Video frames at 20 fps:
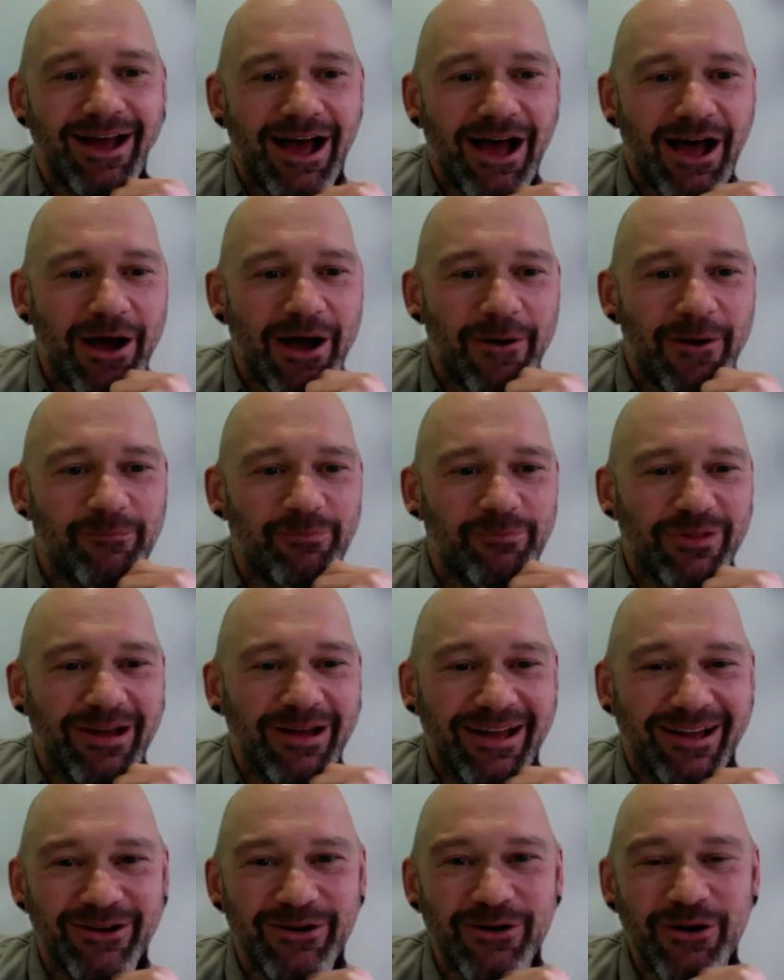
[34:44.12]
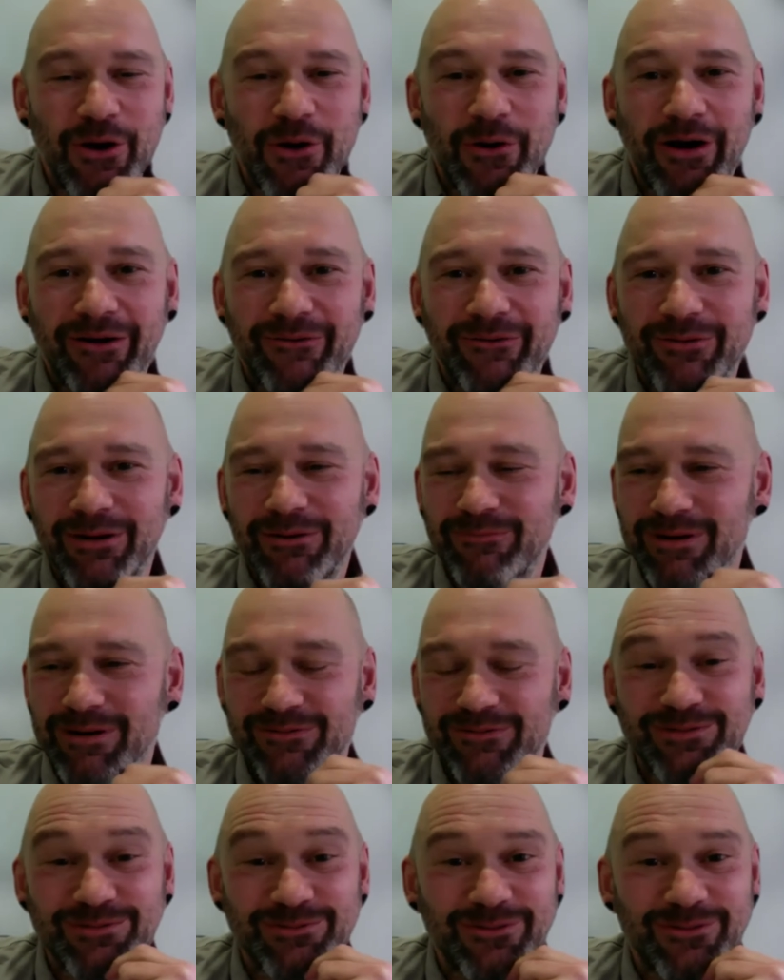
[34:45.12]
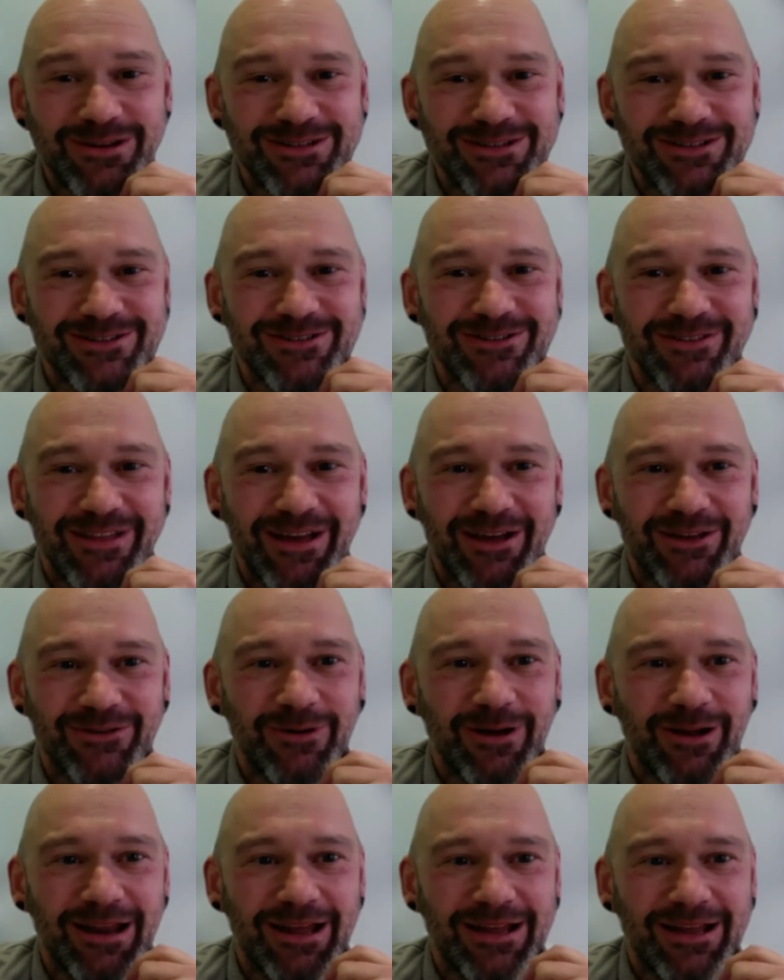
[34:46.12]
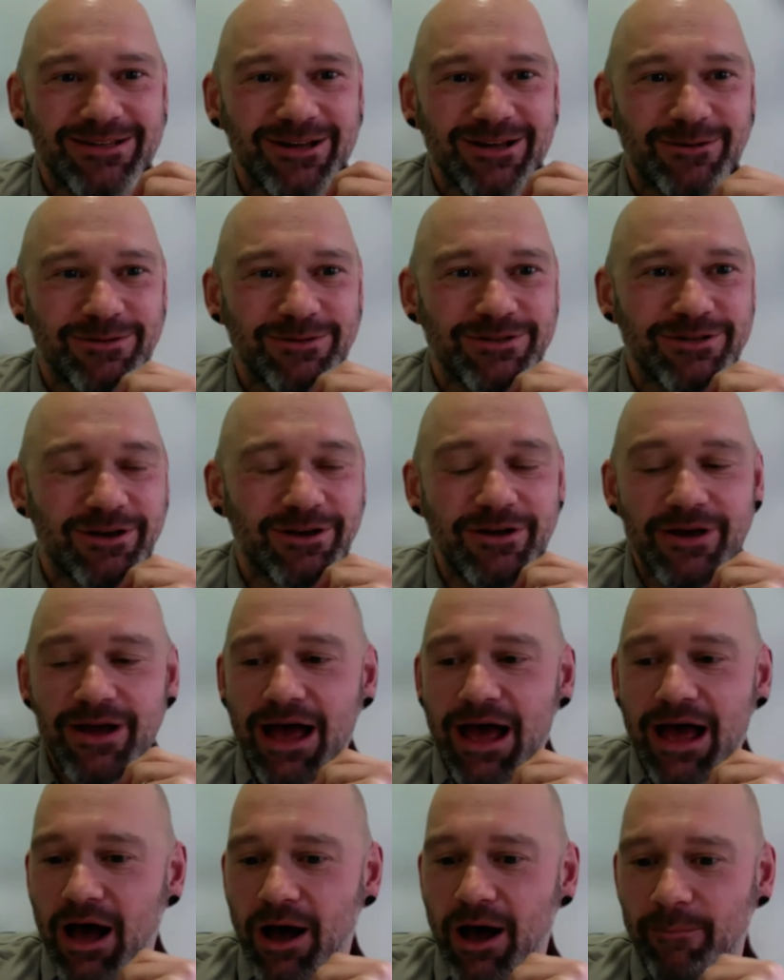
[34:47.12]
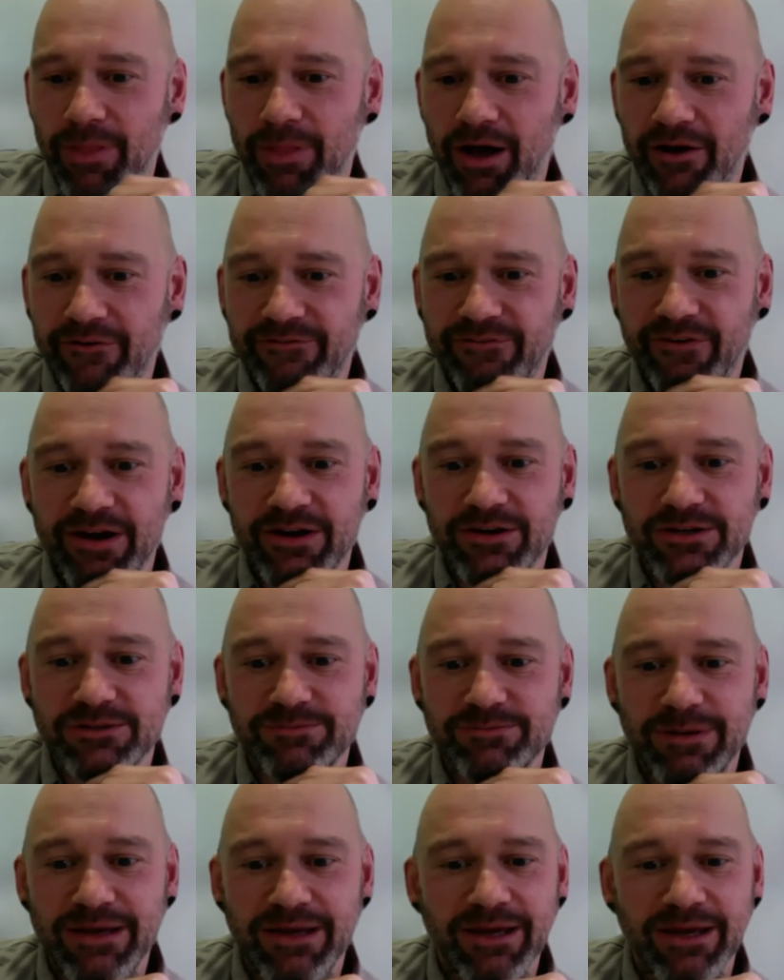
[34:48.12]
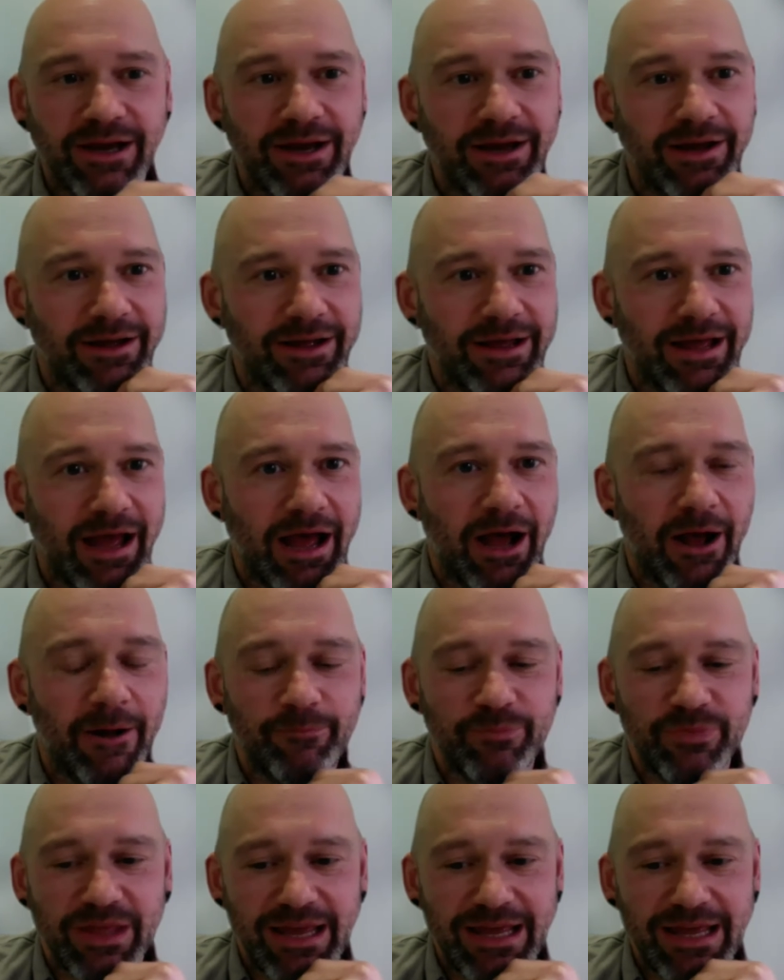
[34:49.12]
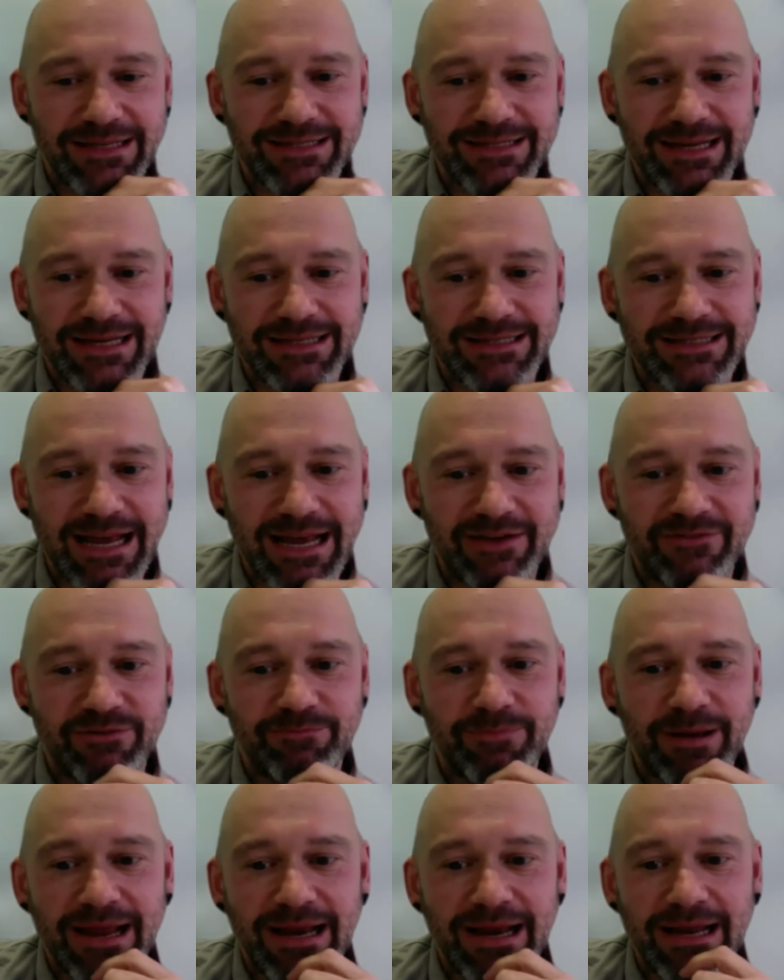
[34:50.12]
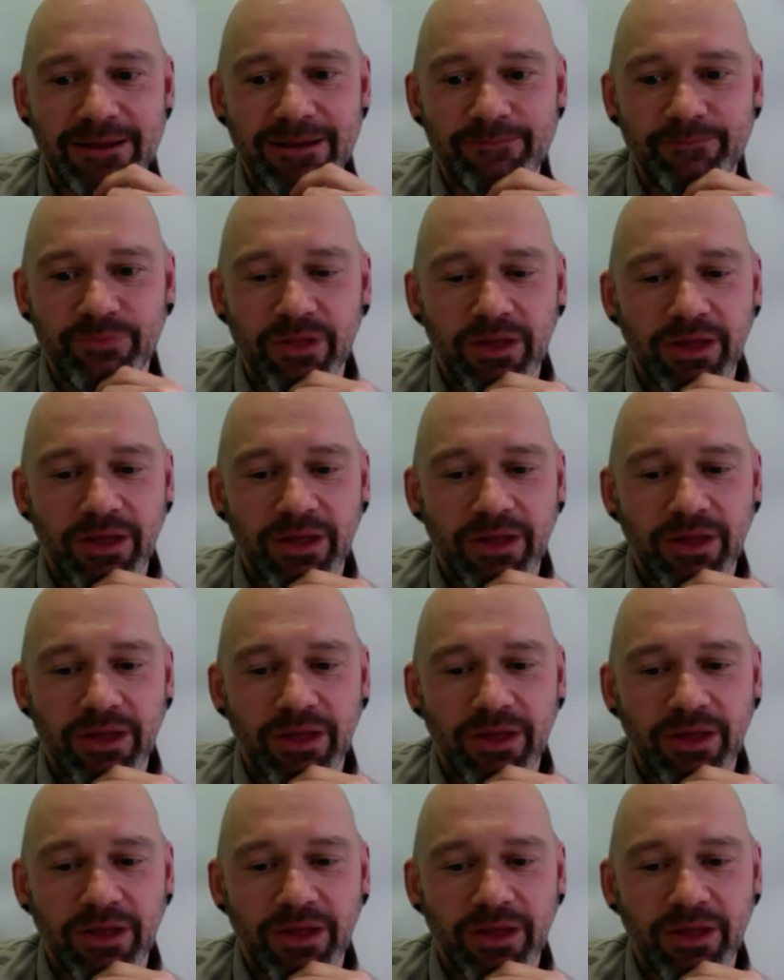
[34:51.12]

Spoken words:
I'll come back for some questions on that as well, let's hope so. Our final speaker is David Baily.